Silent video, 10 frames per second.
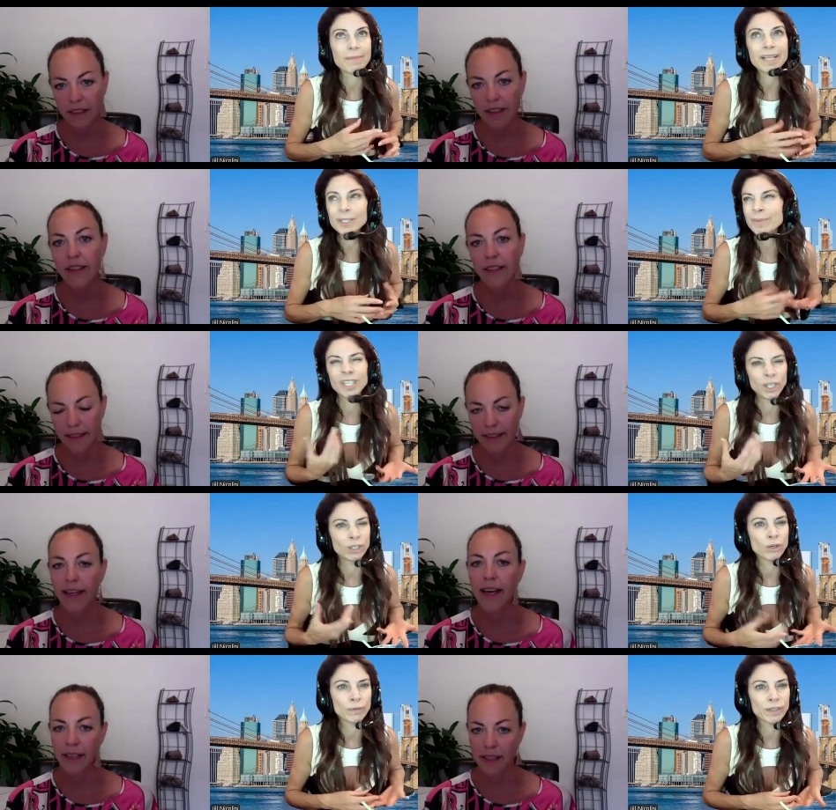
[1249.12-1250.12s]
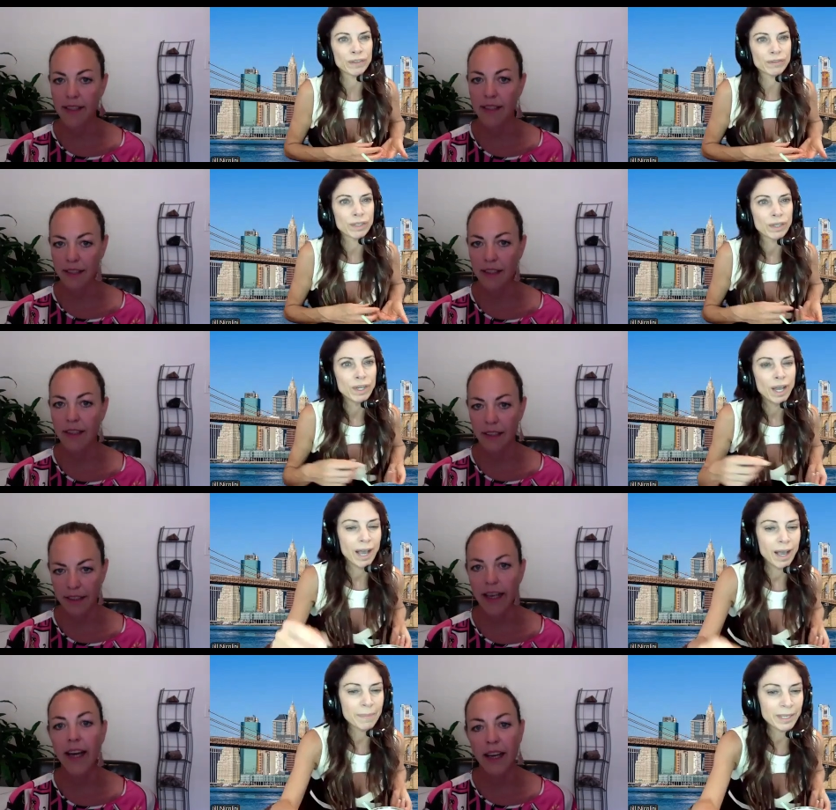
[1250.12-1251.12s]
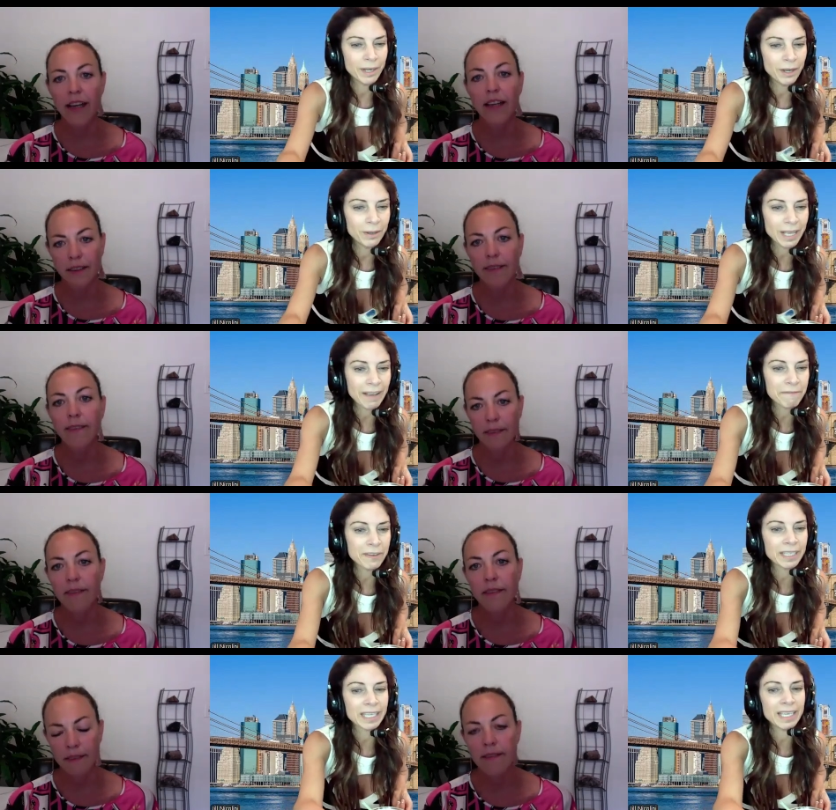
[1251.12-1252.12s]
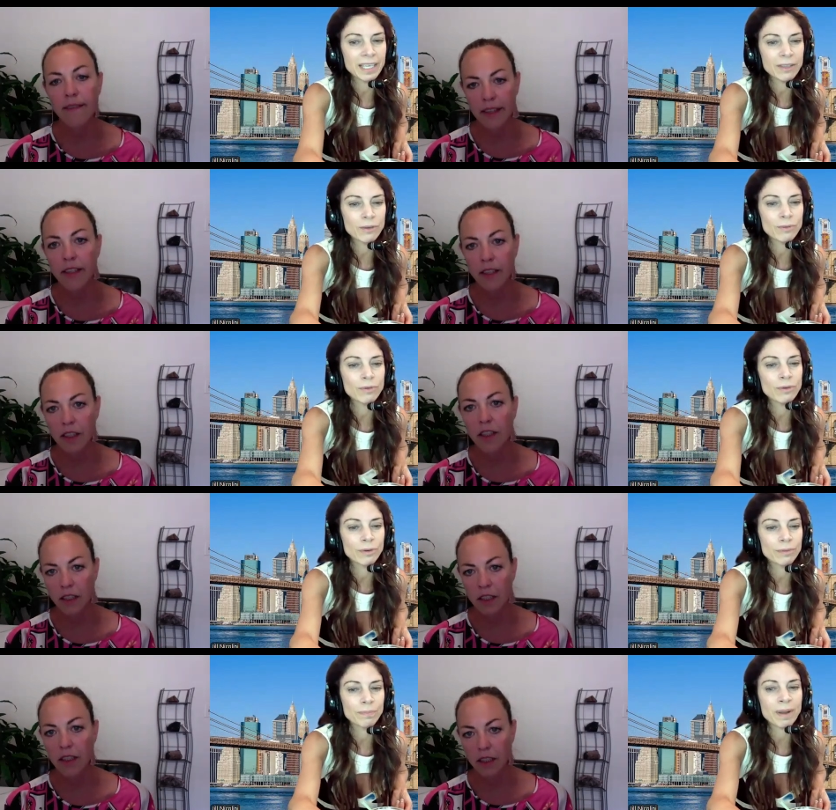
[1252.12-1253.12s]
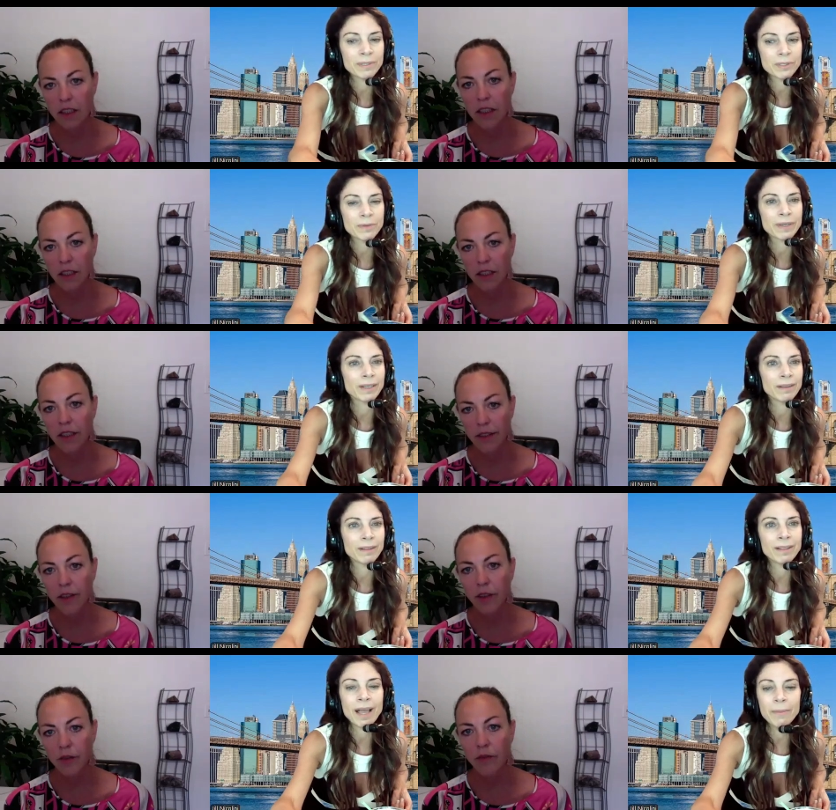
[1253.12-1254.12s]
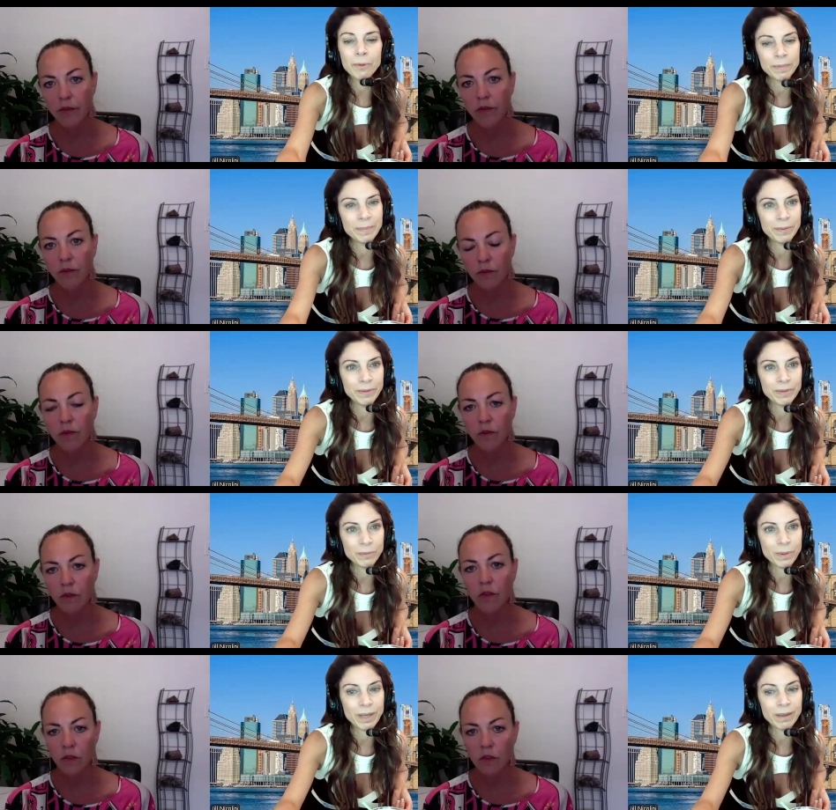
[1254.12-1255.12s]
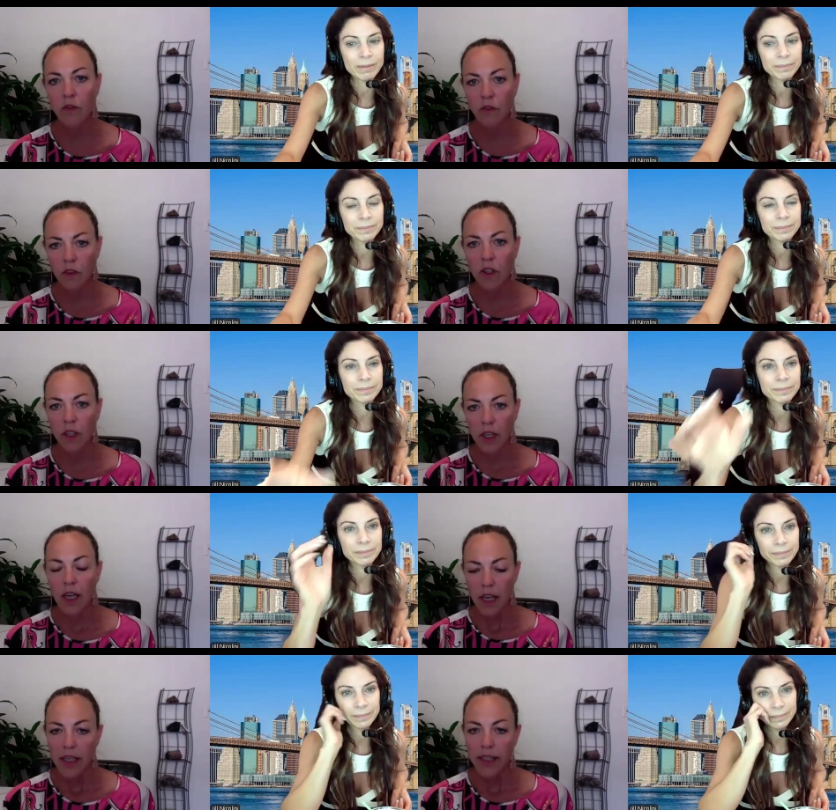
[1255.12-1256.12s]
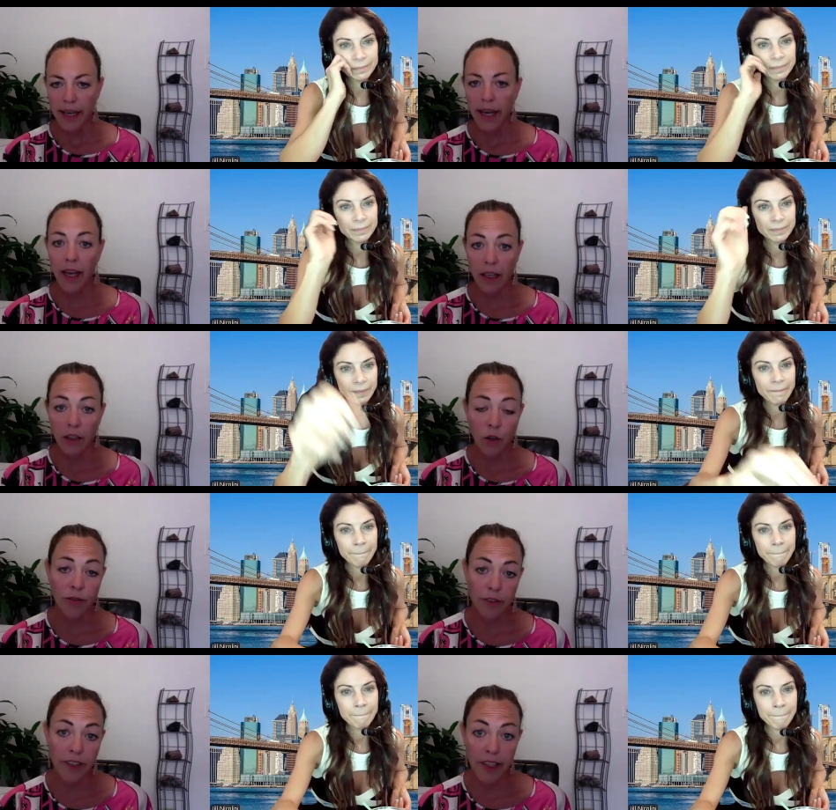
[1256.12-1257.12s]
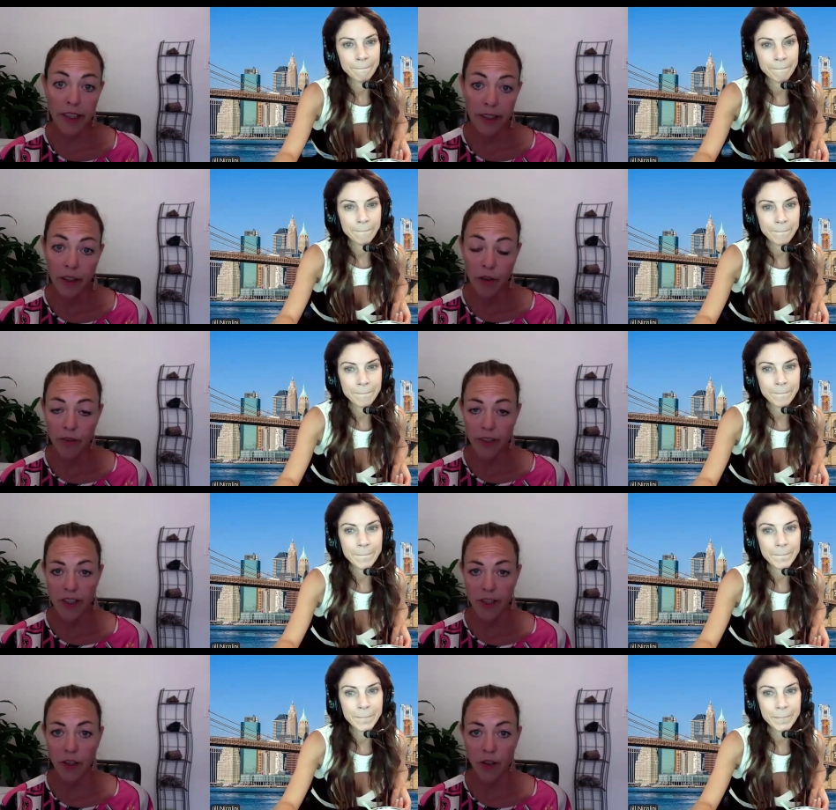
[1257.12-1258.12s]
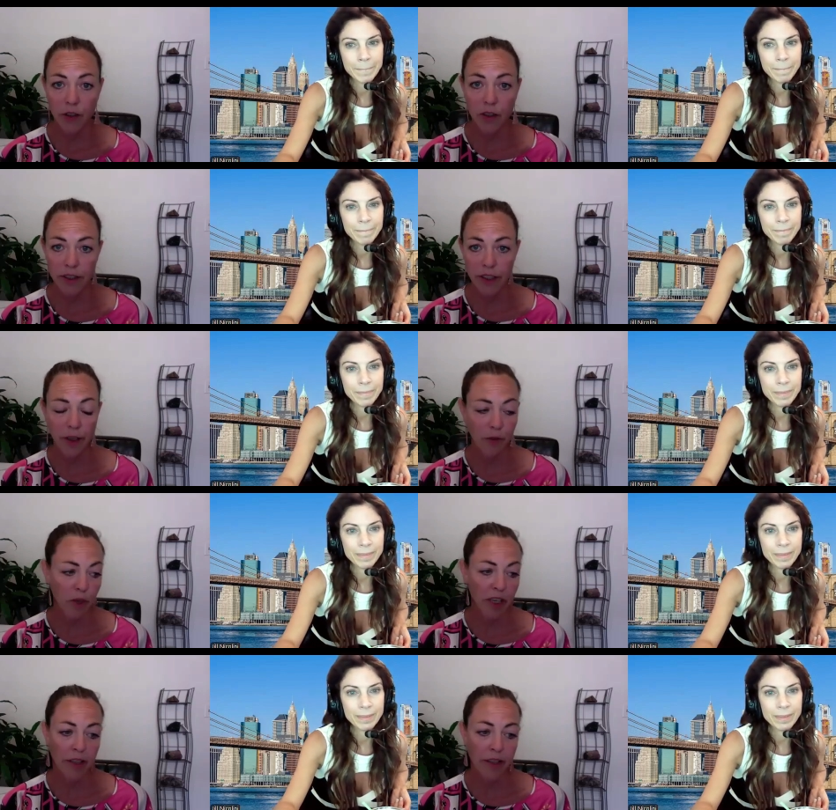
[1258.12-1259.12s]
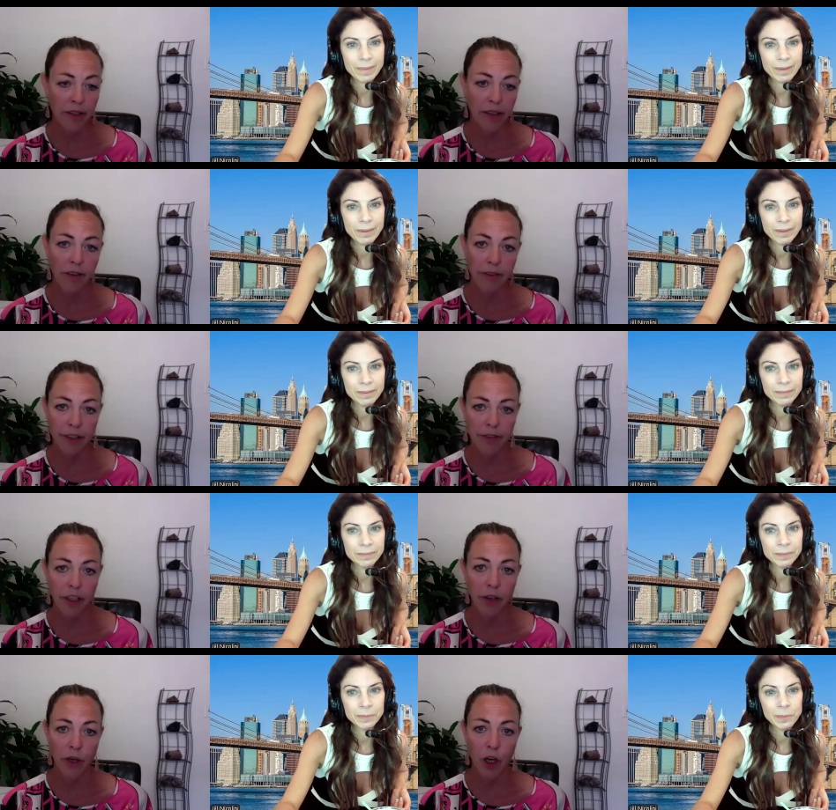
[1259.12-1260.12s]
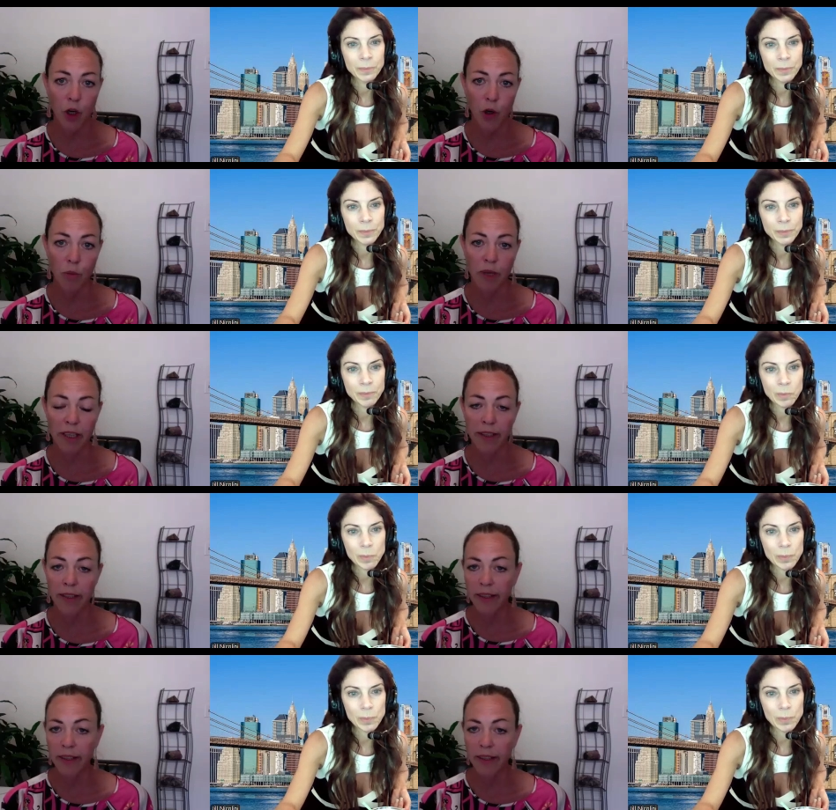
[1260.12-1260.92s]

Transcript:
Speaker 1: it makes me a little yeah. nervous. Yeah. Um, you know, I feel like eh, you, you're probably serving a lot more people this
Speaker 2: way. Yeah, hopefully, hopefully so. You can be in the comfort of your own home and